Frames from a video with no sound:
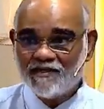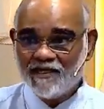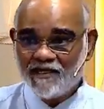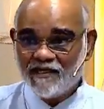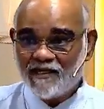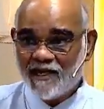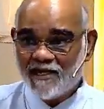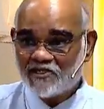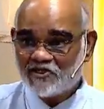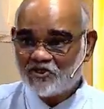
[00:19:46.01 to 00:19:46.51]

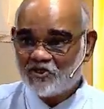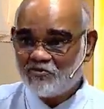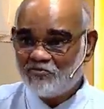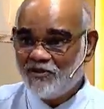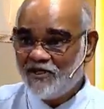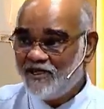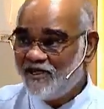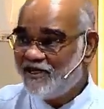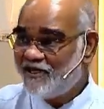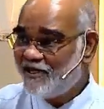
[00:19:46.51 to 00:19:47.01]
it has to
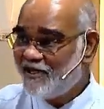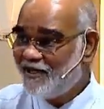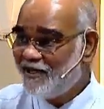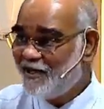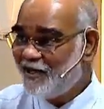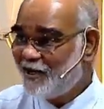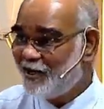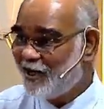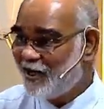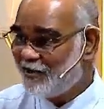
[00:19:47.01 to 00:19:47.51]
be
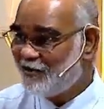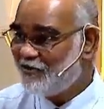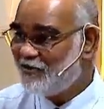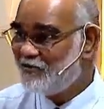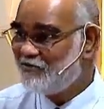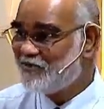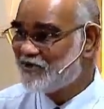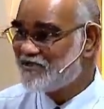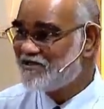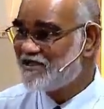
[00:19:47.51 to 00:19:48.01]

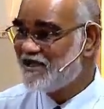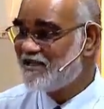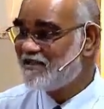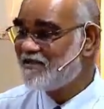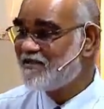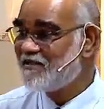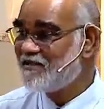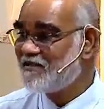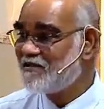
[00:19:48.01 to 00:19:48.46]
100%.